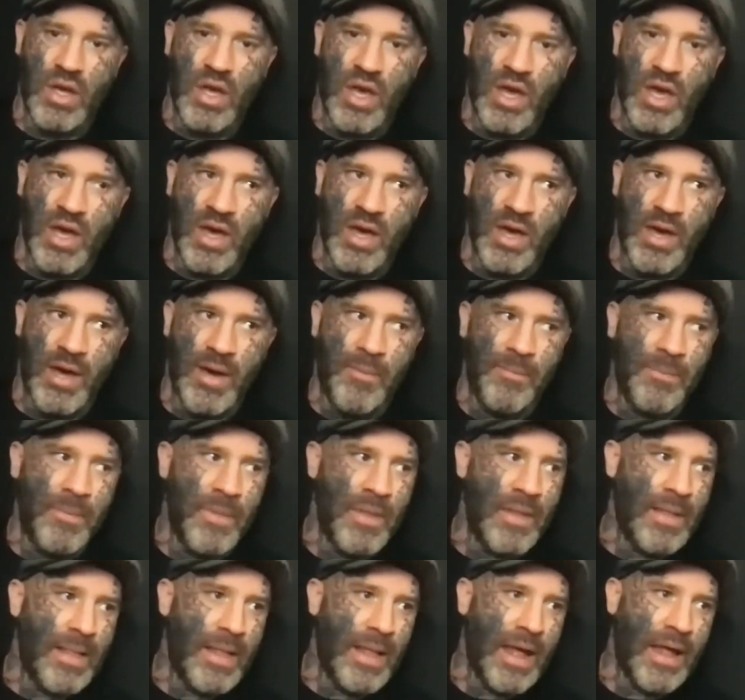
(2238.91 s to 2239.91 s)

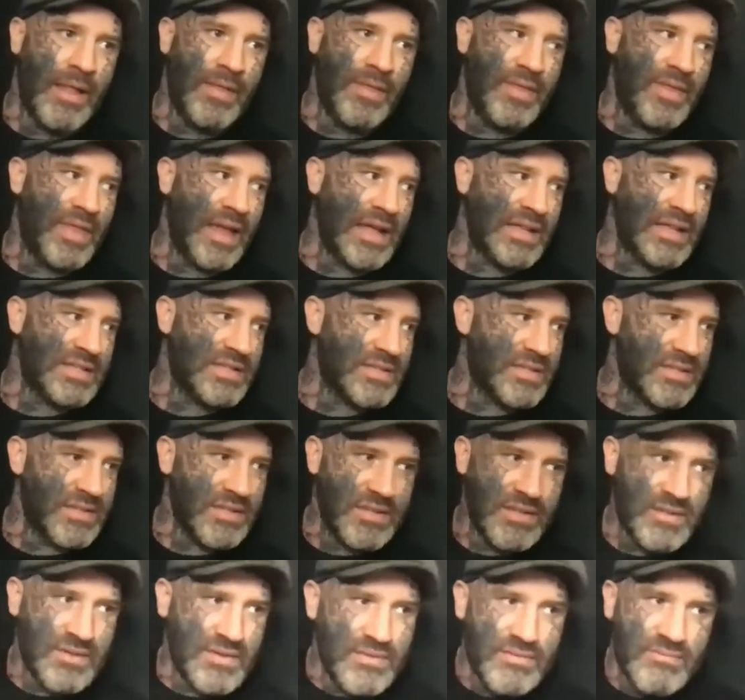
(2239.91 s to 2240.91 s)
And that's
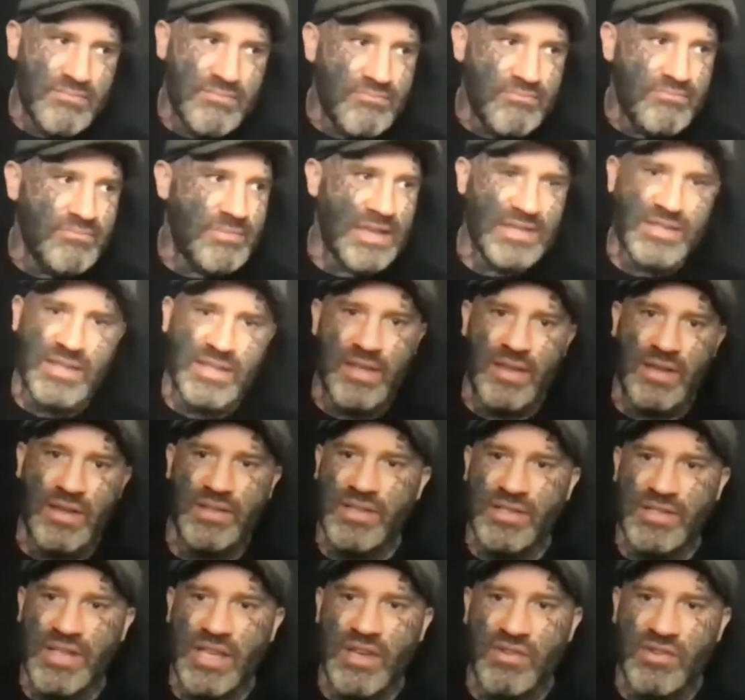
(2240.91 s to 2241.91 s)
it. That's the
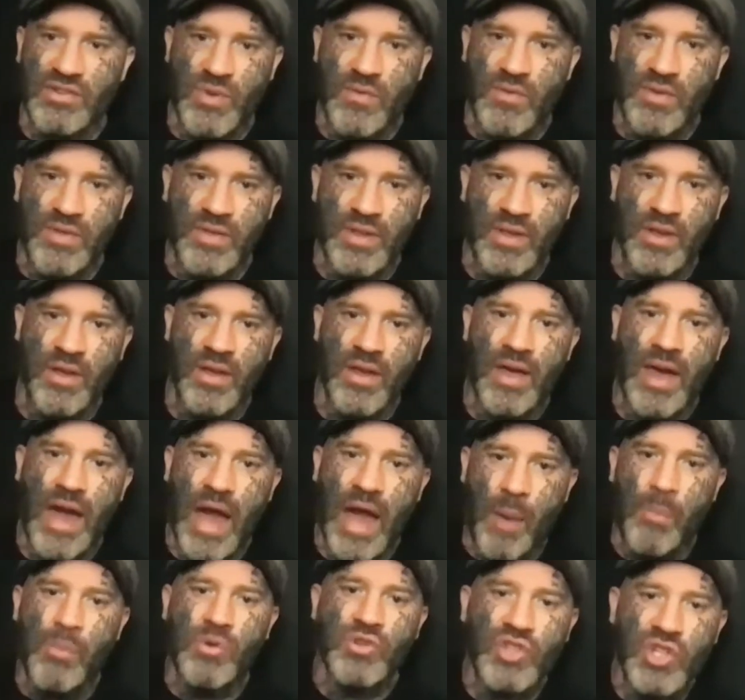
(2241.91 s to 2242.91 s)
secret to everything.
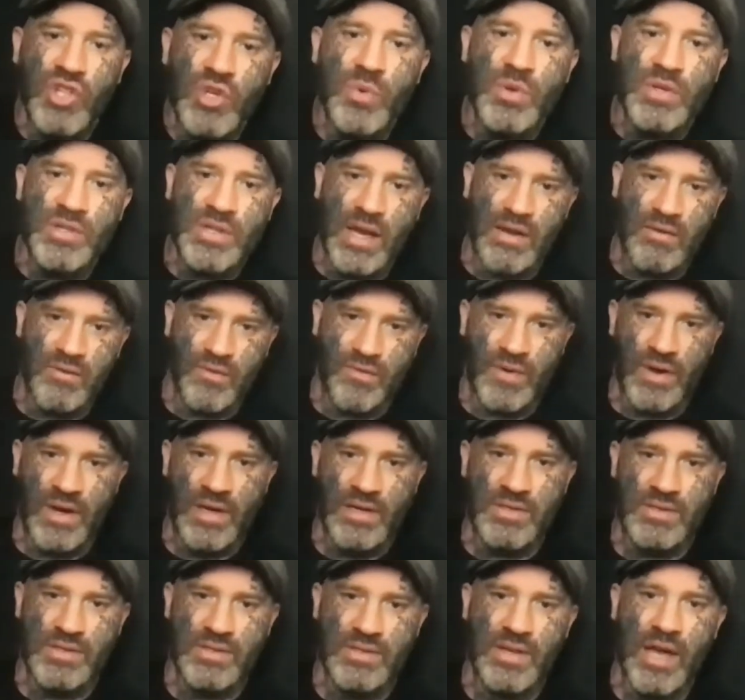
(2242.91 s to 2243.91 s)
How much can you
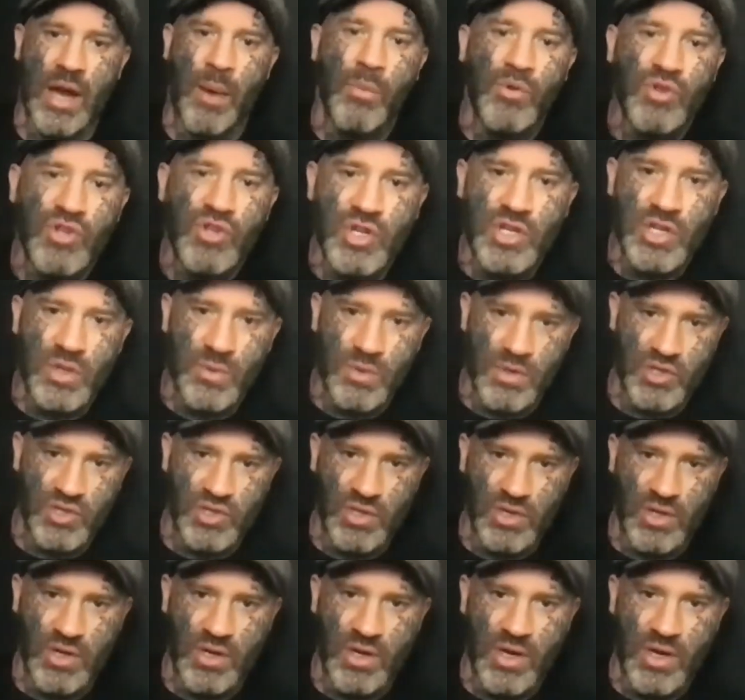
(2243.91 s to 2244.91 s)
sacrifice? How much can you endure?